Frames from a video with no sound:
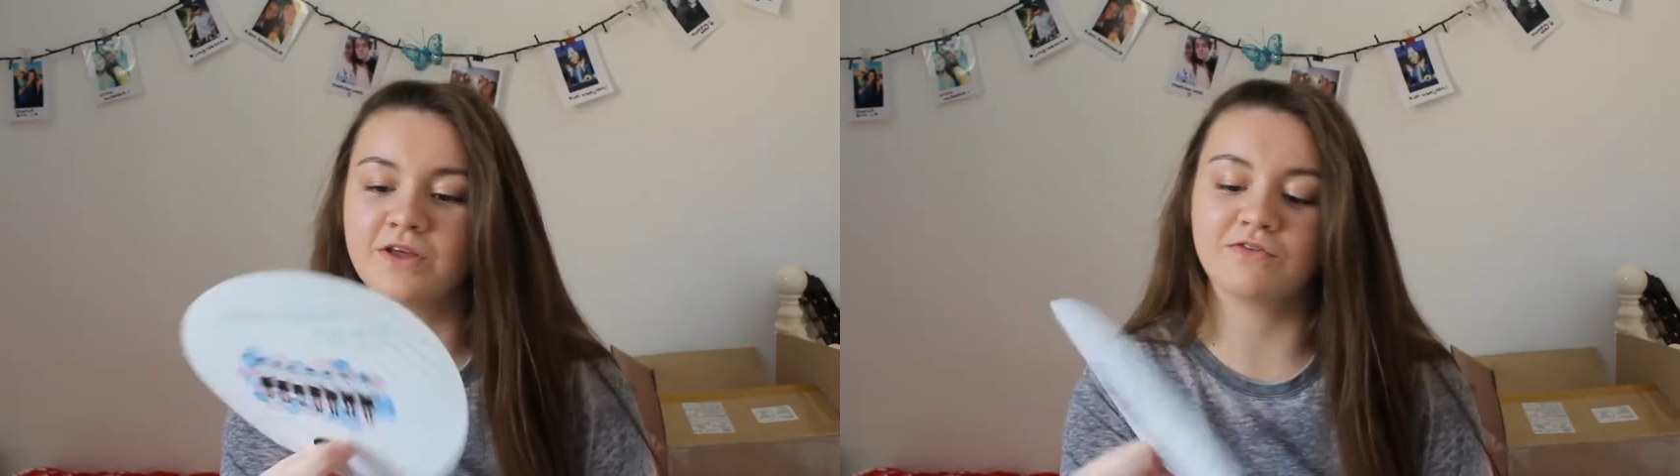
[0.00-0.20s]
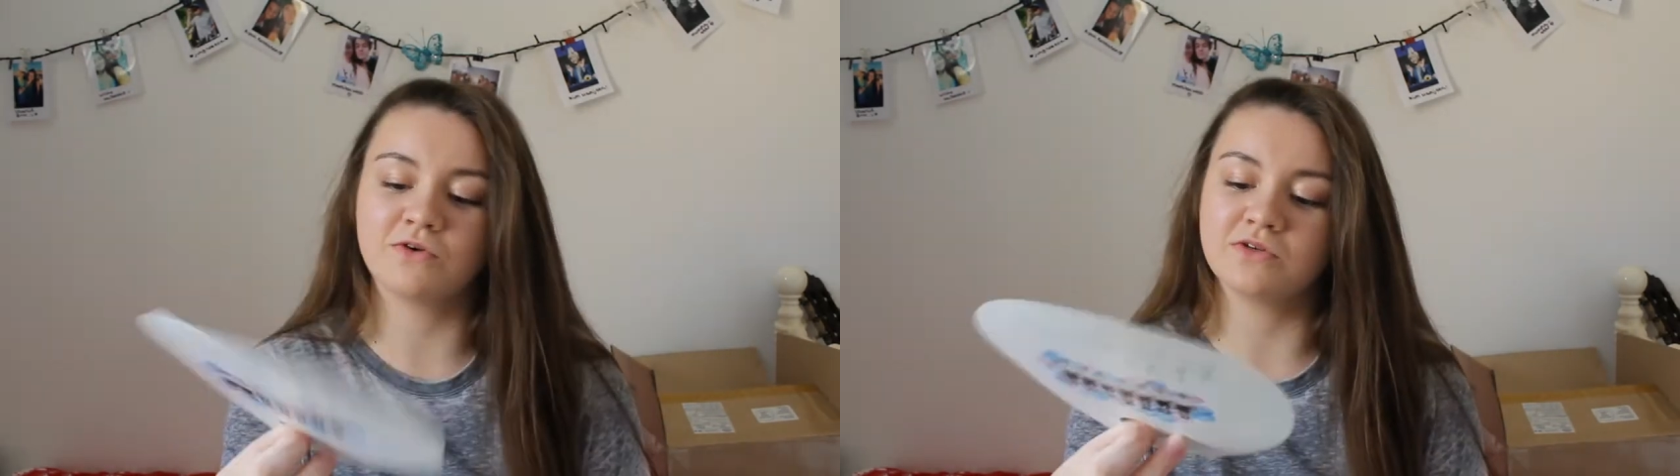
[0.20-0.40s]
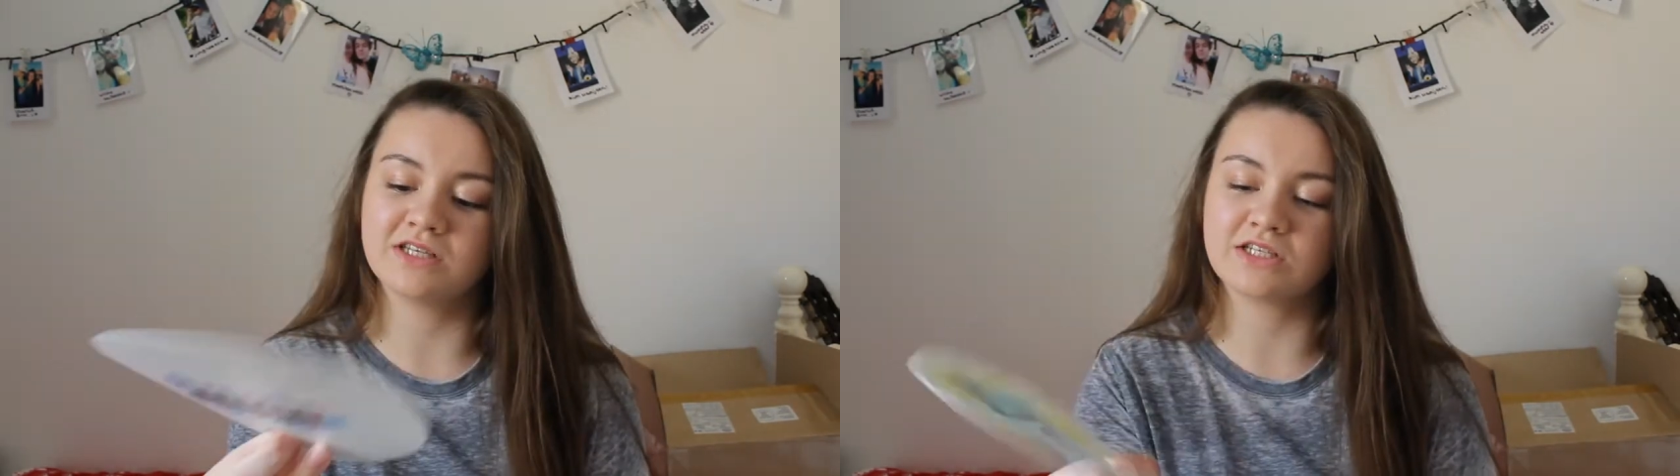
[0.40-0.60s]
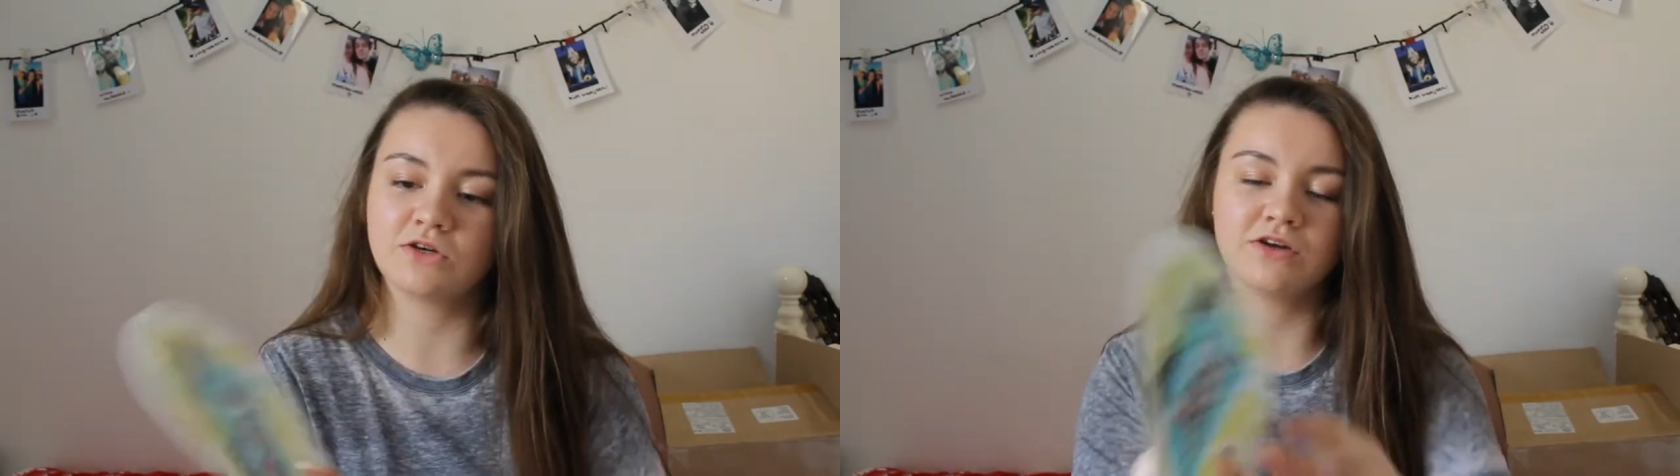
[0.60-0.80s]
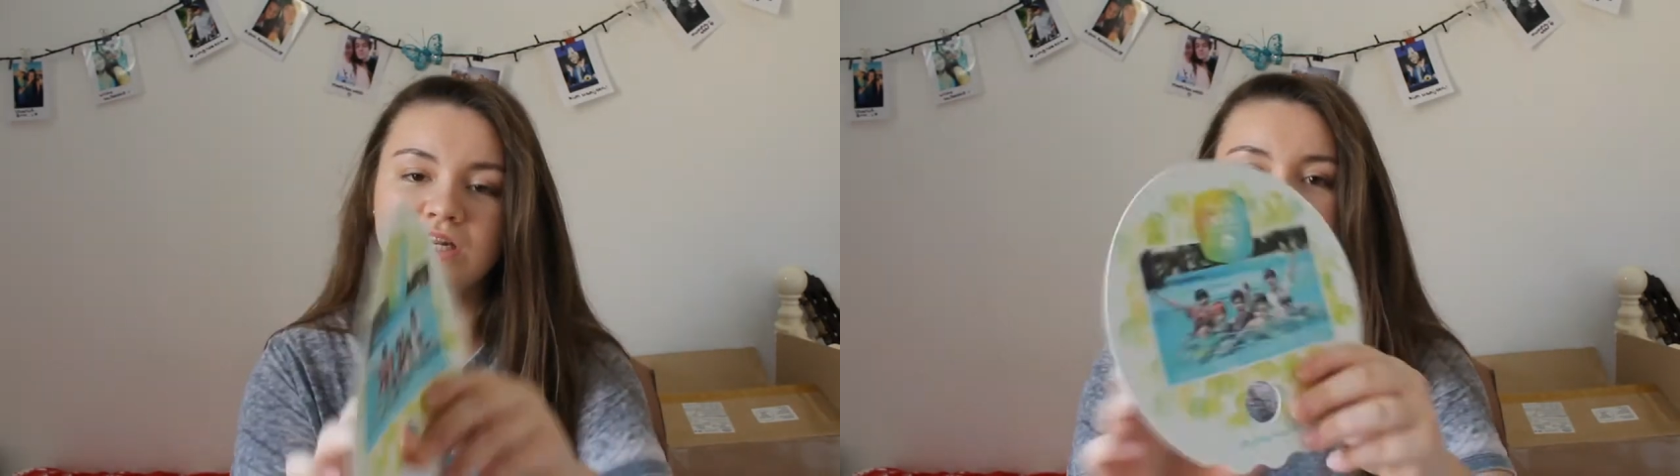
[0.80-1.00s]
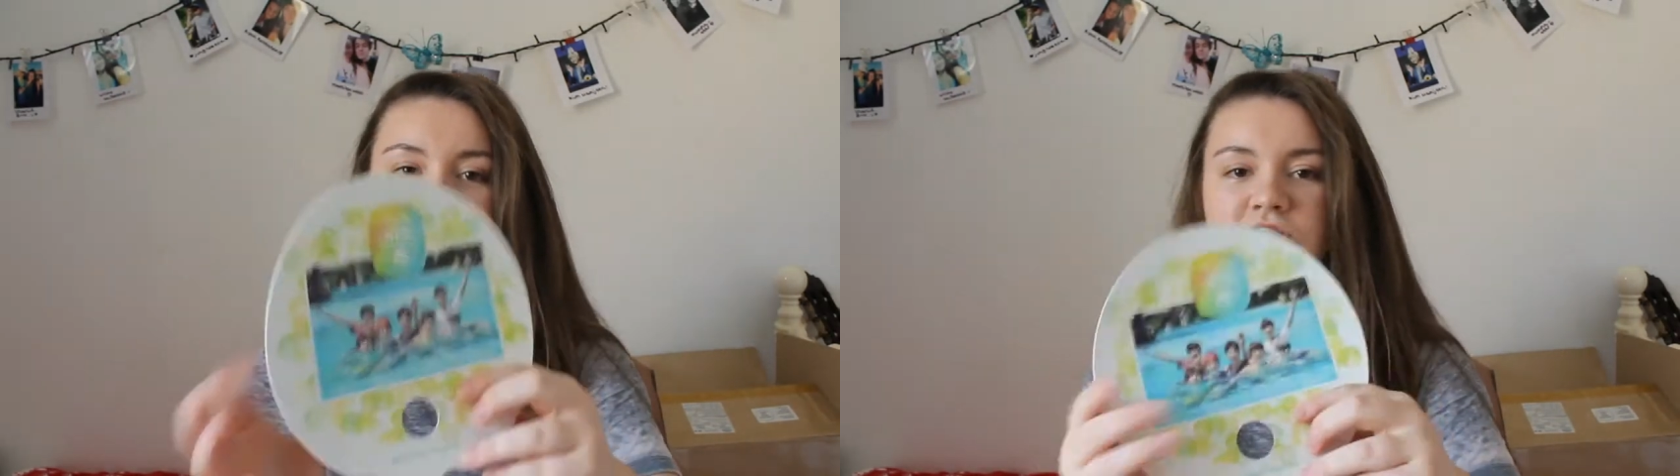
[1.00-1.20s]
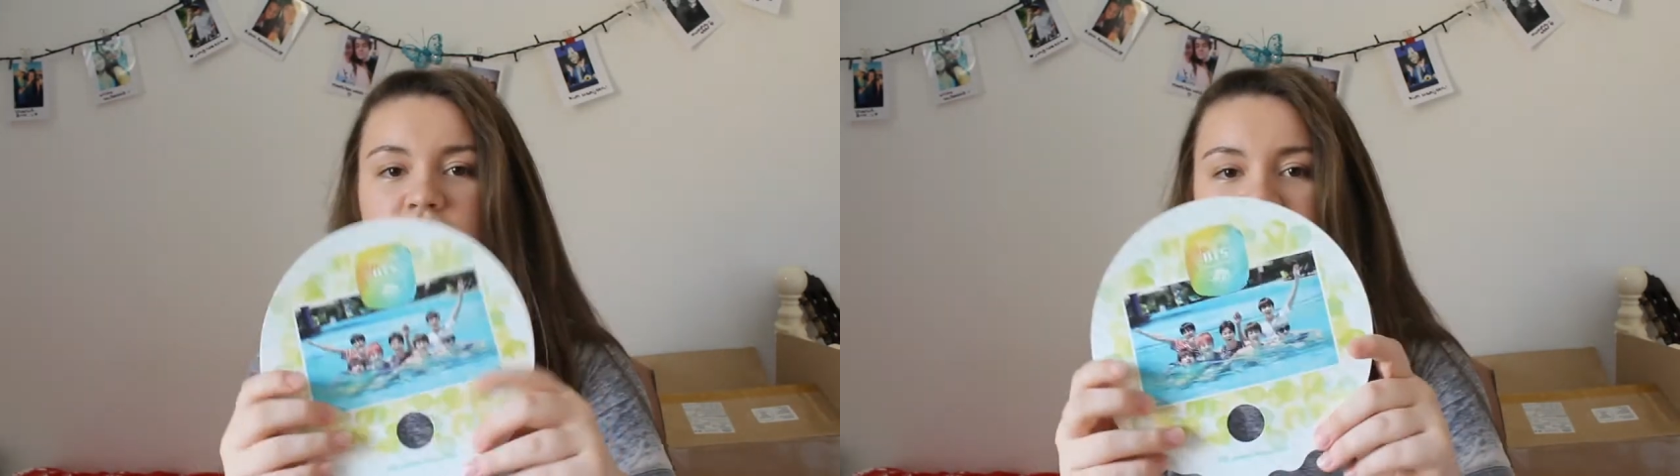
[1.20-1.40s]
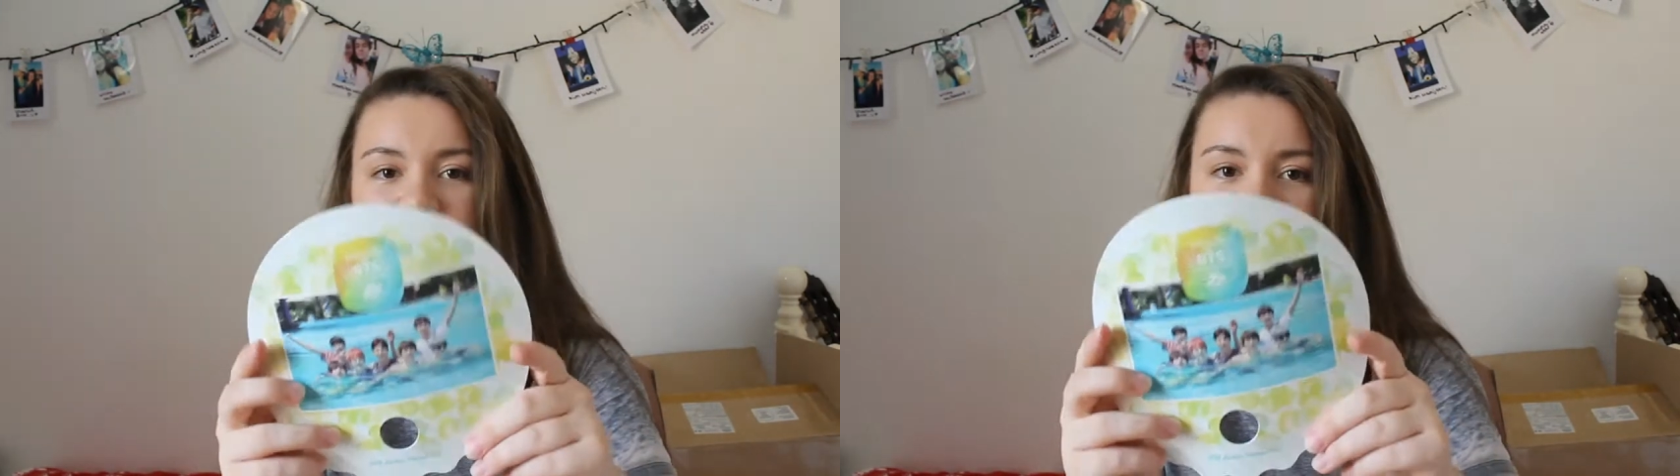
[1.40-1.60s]
Of course, it's got
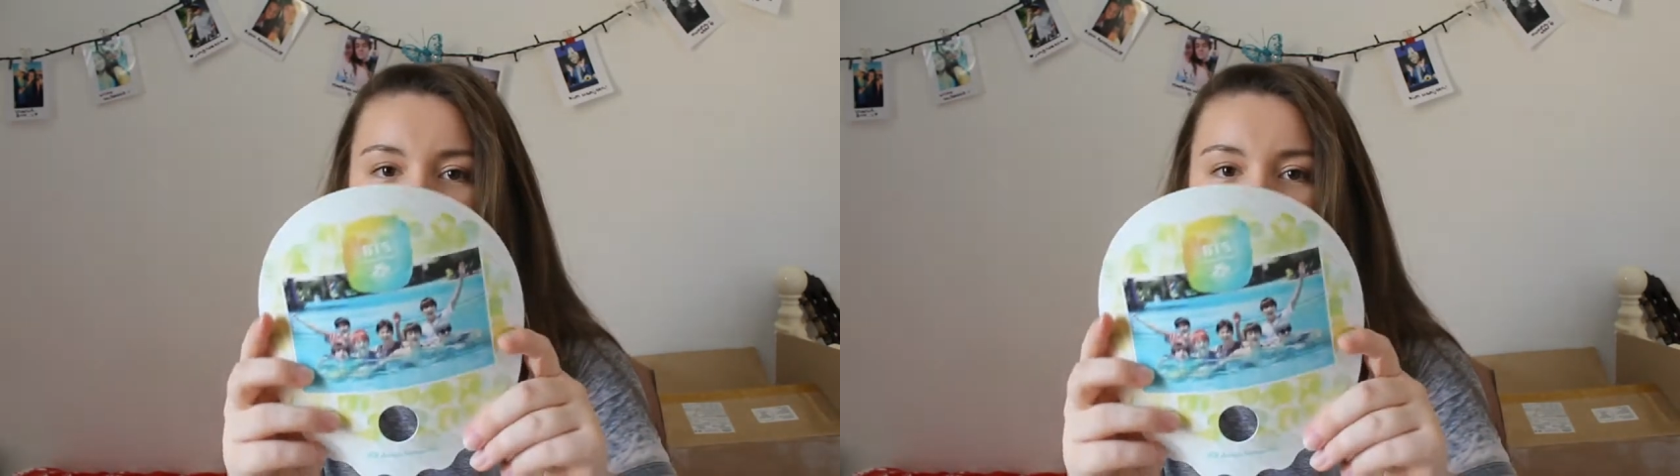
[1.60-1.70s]
the